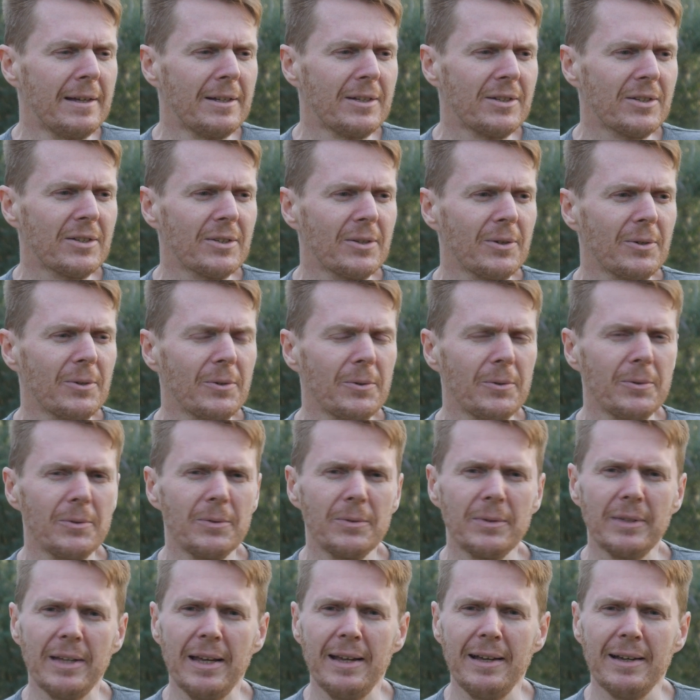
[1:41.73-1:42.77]
So
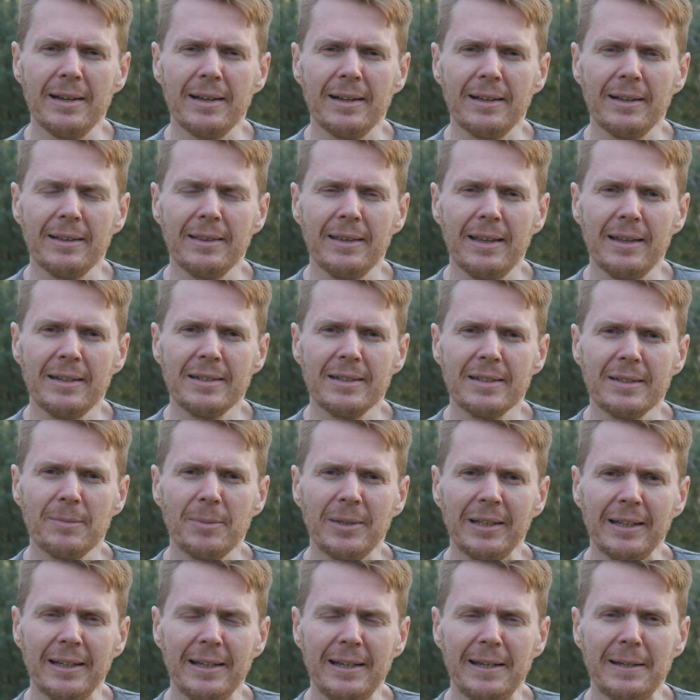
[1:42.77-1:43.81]
yeah, that's the
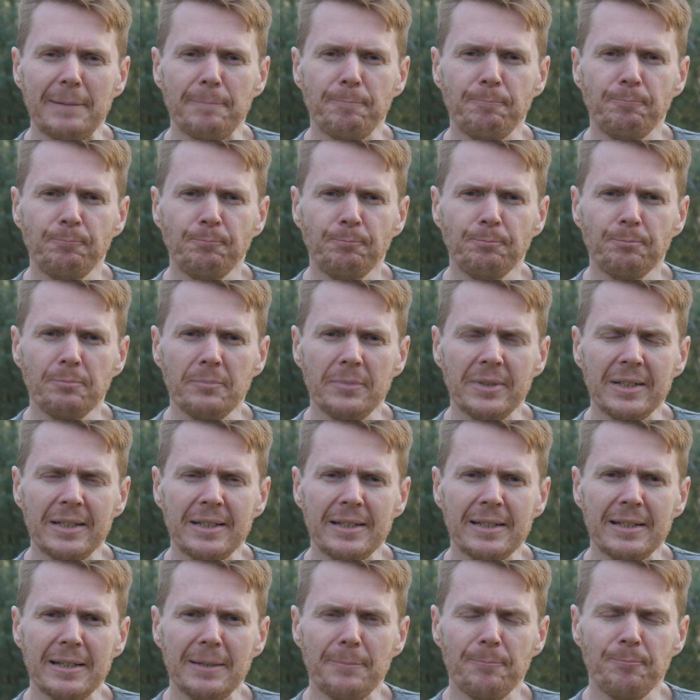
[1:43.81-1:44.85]
plan.
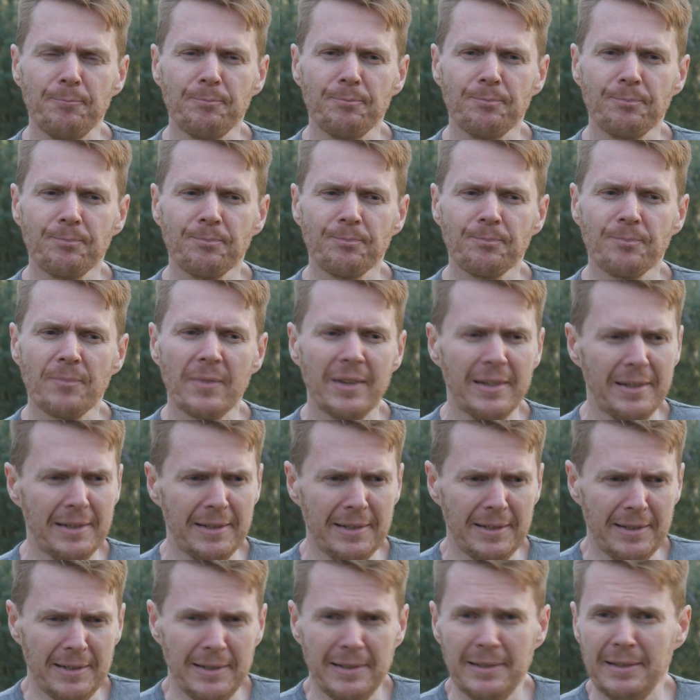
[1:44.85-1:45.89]
But
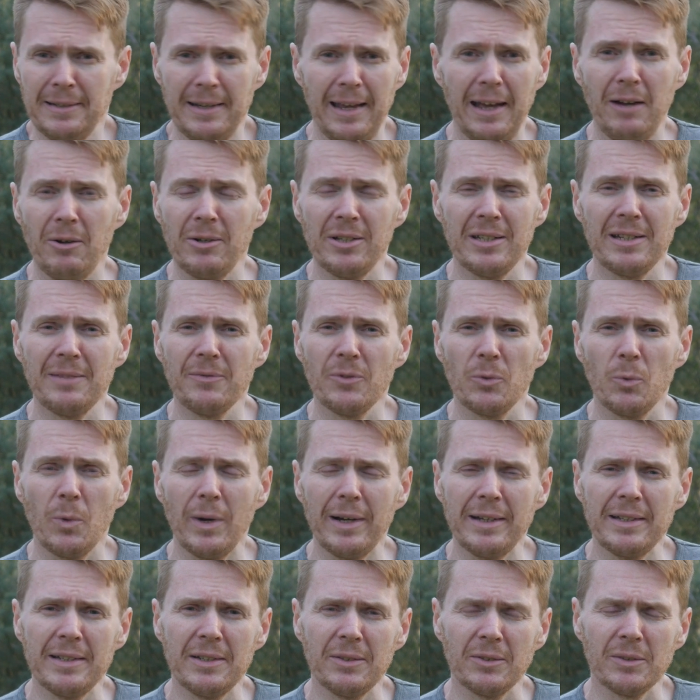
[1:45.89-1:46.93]
now I just have to
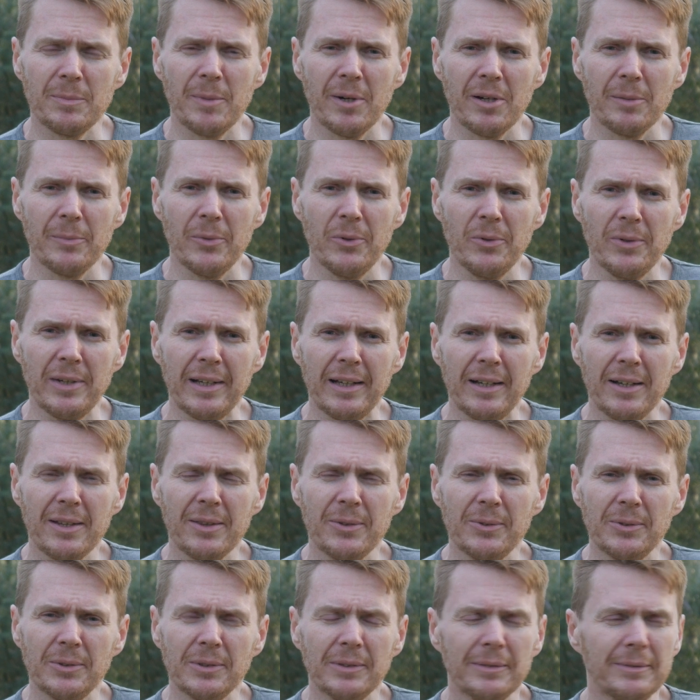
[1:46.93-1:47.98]
wait until tomorrow morning. I
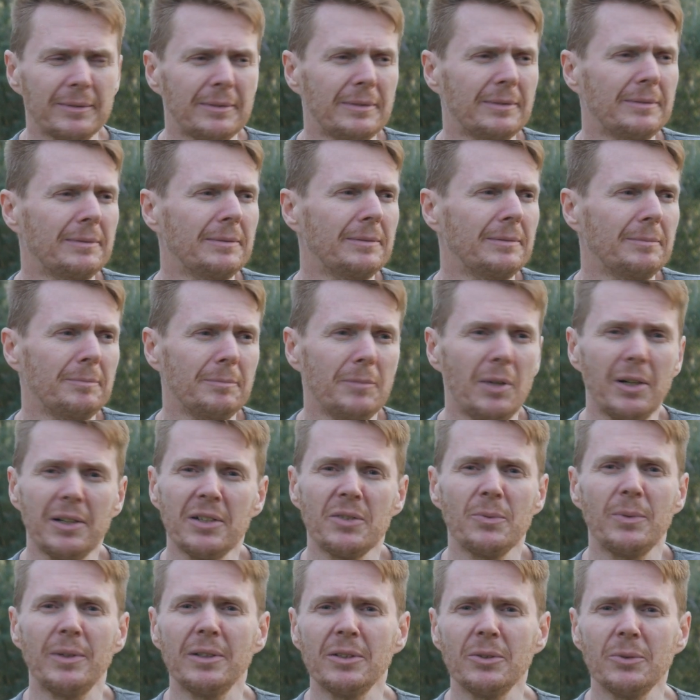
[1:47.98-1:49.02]
thought might
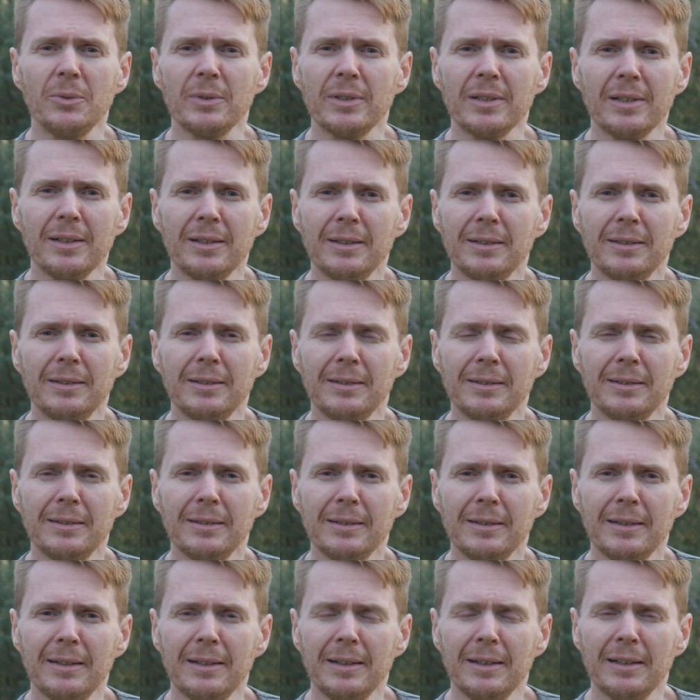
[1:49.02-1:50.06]
as well do a
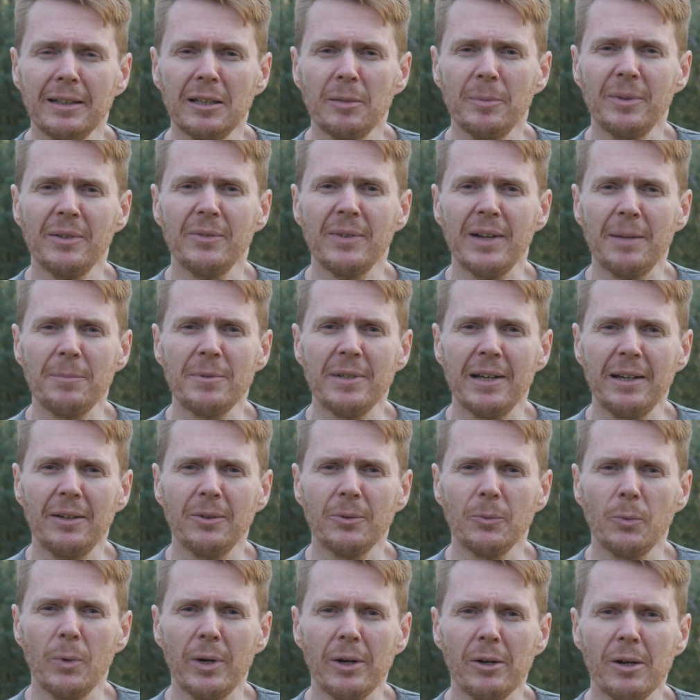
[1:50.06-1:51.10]
little bit of an update
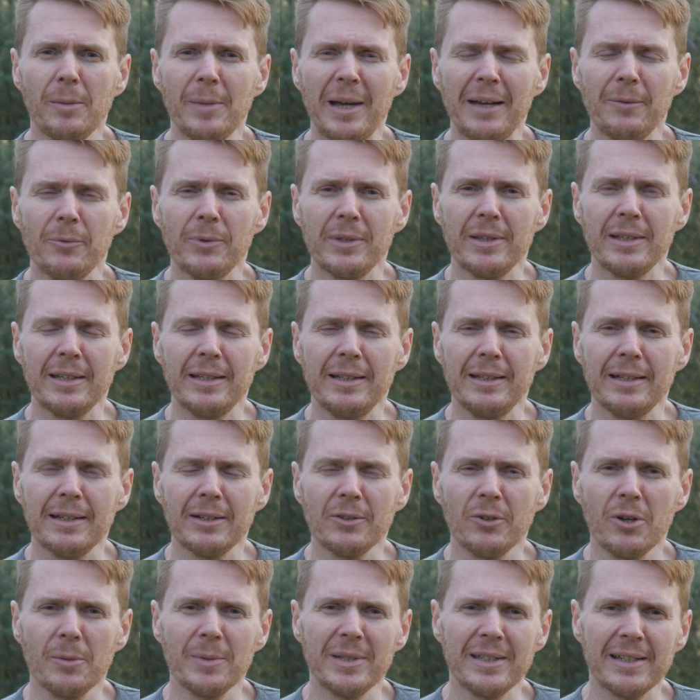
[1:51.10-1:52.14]
on where I'm at with the
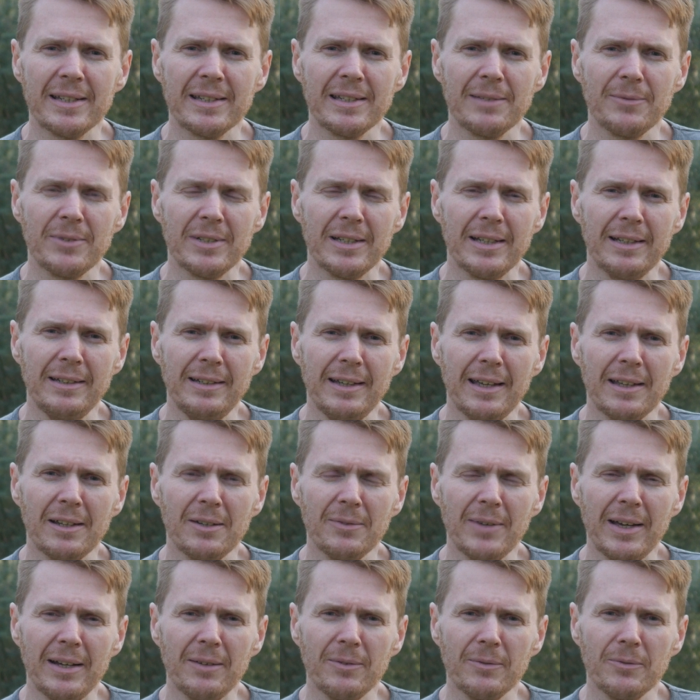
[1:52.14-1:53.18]
Chroma 617 now that
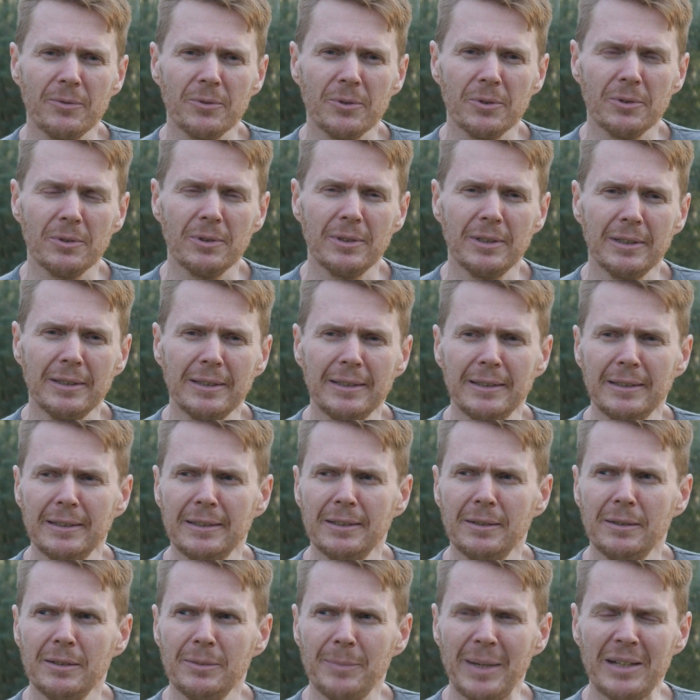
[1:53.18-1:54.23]
I've had it for
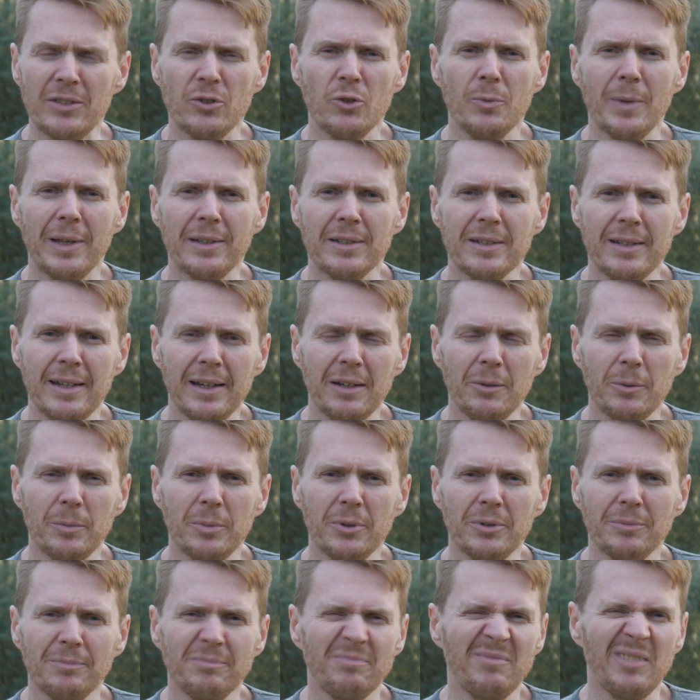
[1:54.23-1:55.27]
about 2 months now and
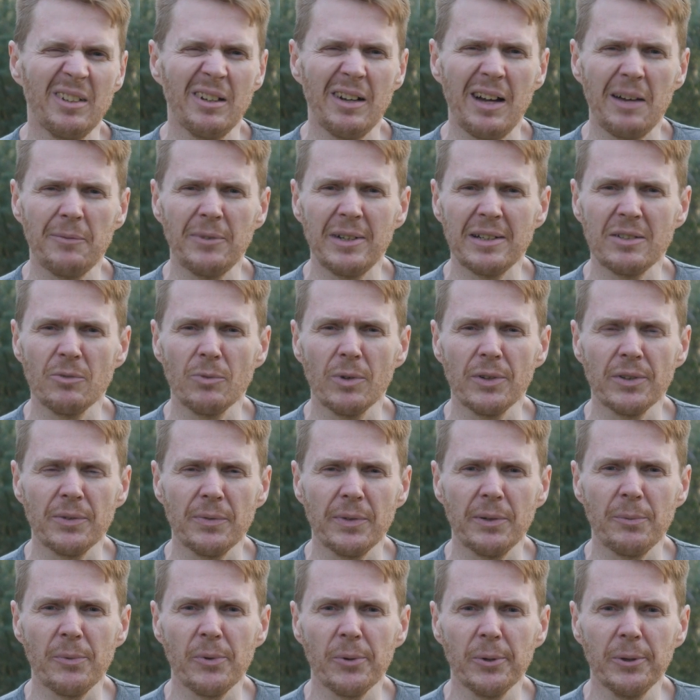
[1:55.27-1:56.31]
put half a dozen rolls
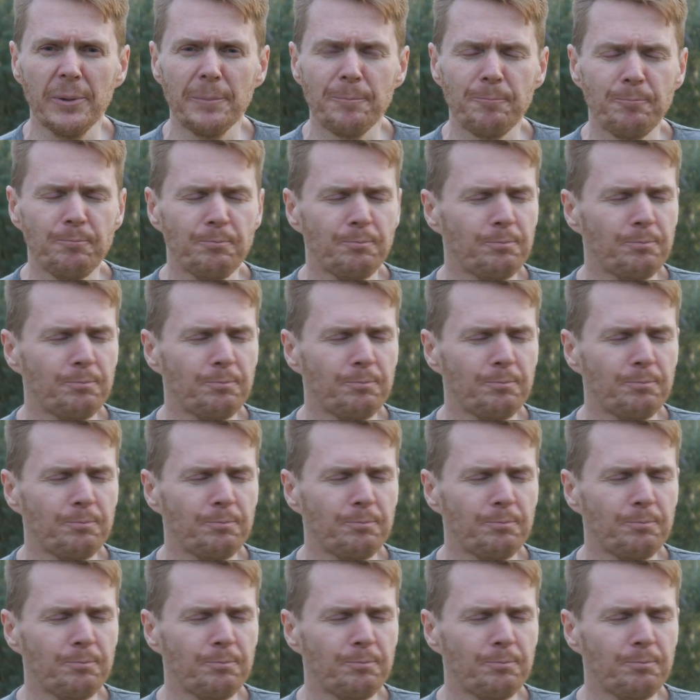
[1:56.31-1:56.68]
of film through it.